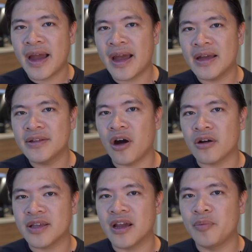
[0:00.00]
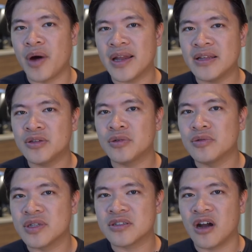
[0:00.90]
and are they abiding
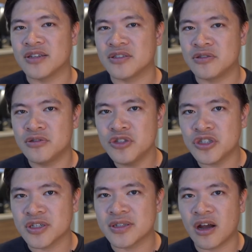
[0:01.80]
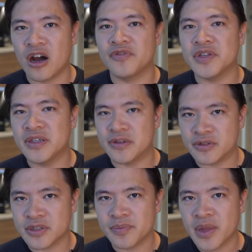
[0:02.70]
to this constitution of
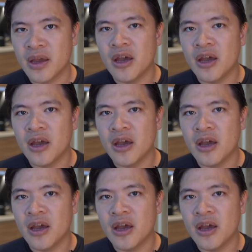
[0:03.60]
EOS?